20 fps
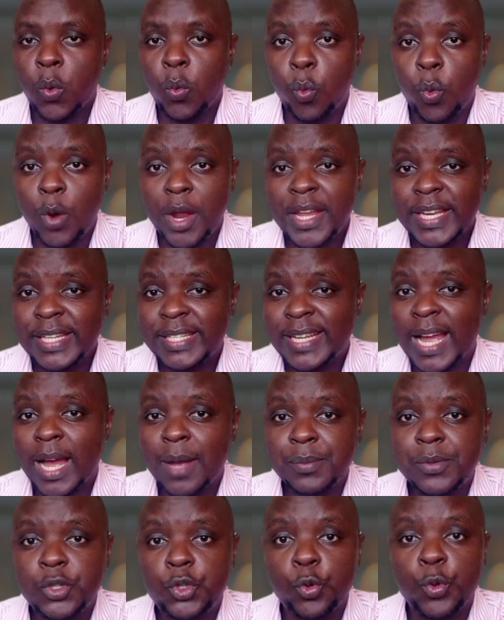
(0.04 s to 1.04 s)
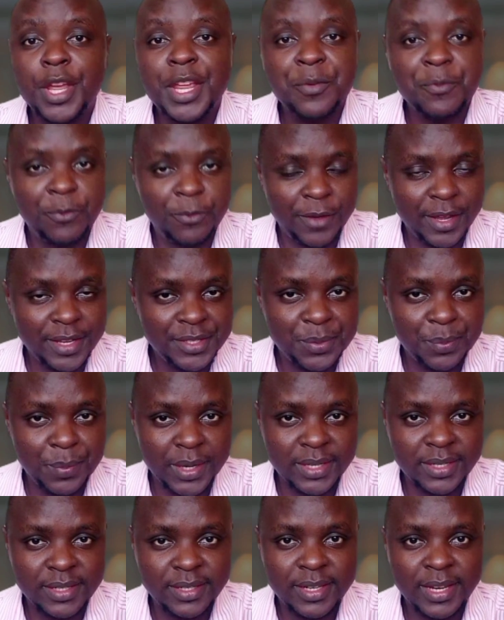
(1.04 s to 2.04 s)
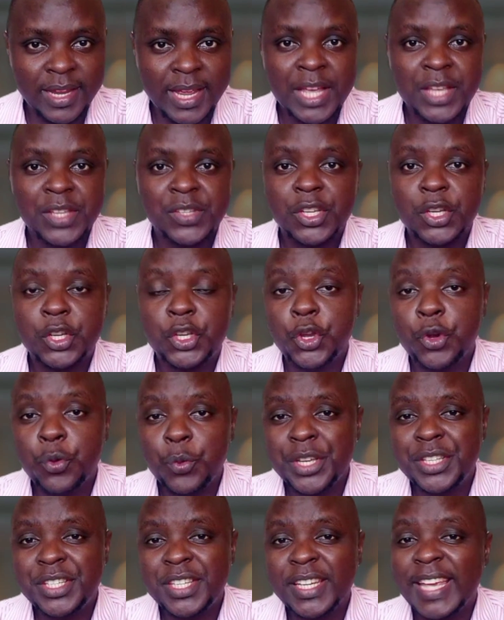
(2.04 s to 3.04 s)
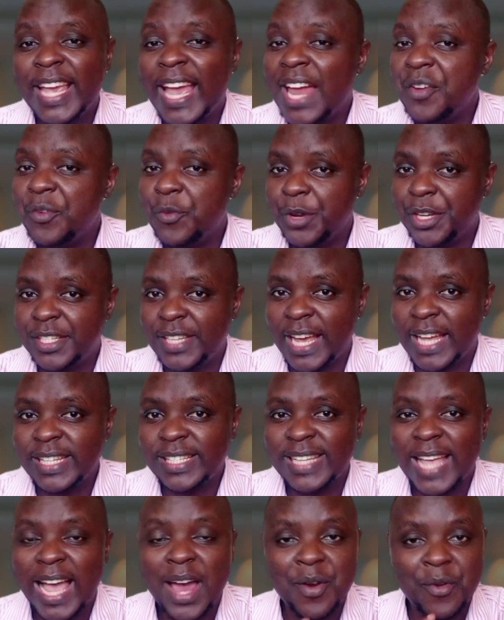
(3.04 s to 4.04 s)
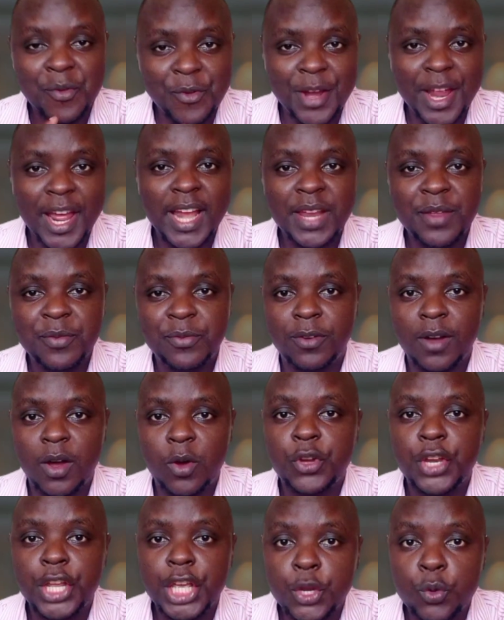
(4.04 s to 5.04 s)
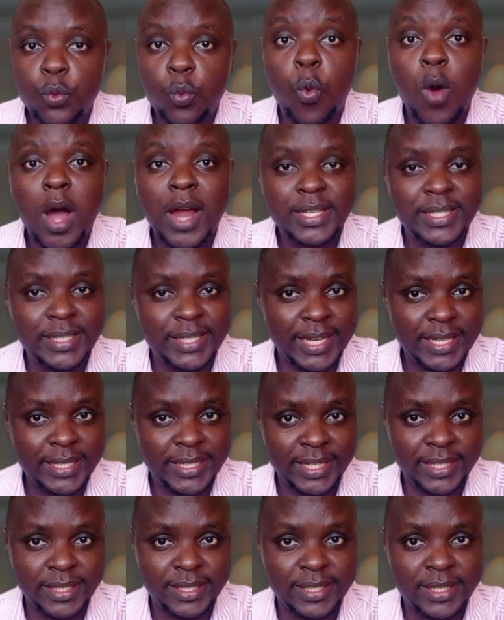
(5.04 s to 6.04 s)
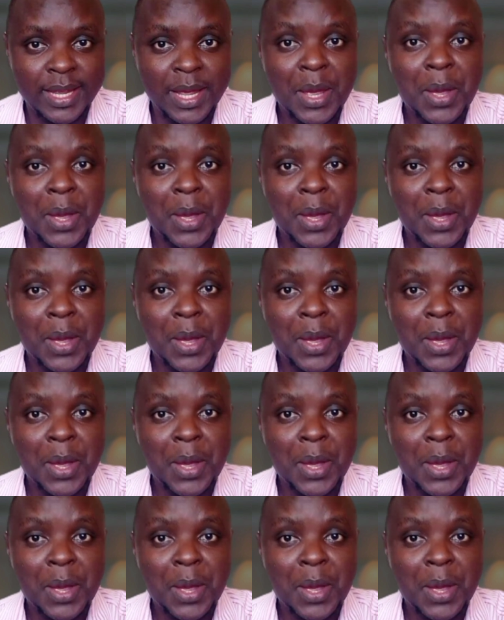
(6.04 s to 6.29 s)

When it comes to investments, security and returns are rarely found in one sentence.